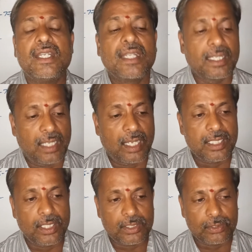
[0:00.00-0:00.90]
in
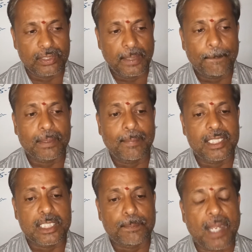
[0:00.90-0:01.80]
order to
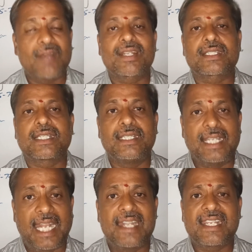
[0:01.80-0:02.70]
implement poverty
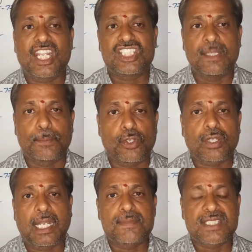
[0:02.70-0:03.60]
eradication
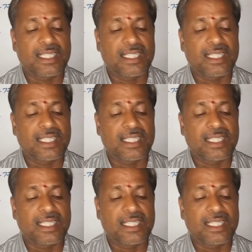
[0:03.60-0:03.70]
programs,